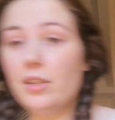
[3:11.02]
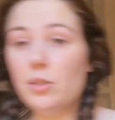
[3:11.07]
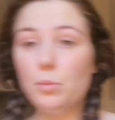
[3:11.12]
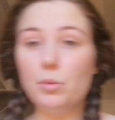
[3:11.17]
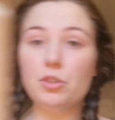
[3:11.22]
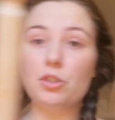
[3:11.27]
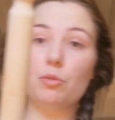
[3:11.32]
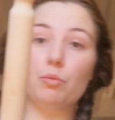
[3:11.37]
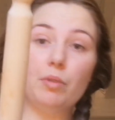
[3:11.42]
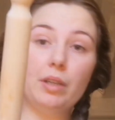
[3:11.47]
these
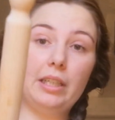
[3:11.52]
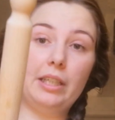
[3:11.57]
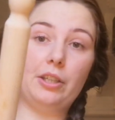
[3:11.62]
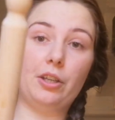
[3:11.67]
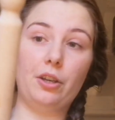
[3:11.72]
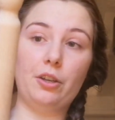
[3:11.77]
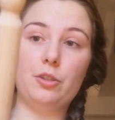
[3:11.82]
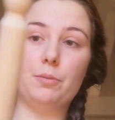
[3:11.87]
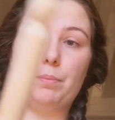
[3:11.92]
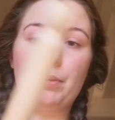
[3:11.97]
ones are really
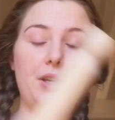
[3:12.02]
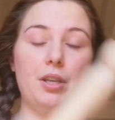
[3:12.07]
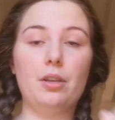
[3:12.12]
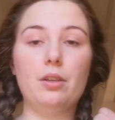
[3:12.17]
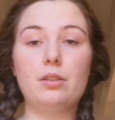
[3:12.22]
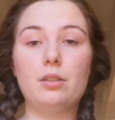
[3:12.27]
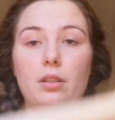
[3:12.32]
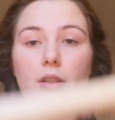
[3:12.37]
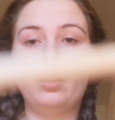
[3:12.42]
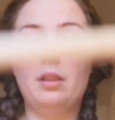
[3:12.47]
good
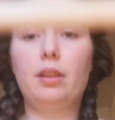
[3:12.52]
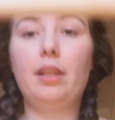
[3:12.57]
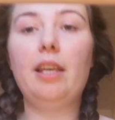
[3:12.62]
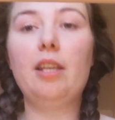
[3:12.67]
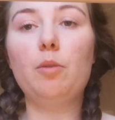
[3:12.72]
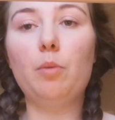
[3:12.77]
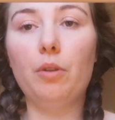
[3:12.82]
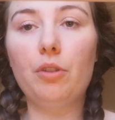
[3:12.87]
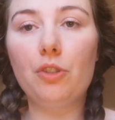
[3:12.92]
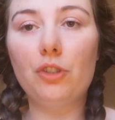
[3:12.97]
because
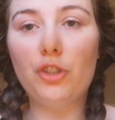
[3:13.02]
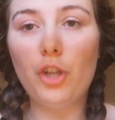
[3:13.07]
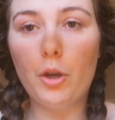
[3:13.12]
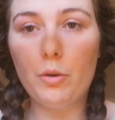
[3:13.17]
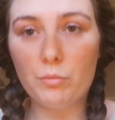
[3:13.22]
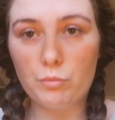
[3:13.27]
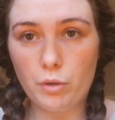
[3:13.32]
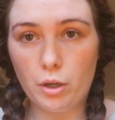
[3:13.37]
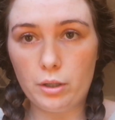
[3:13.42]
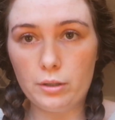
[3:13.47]
these ones
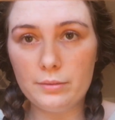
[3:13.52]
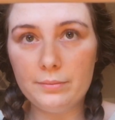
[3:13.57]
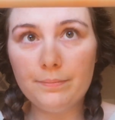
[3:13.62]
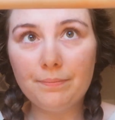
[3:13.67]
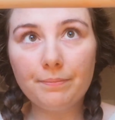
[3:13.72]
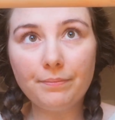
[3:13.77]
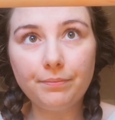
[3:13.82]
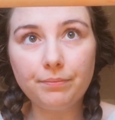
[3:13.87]
don't roll.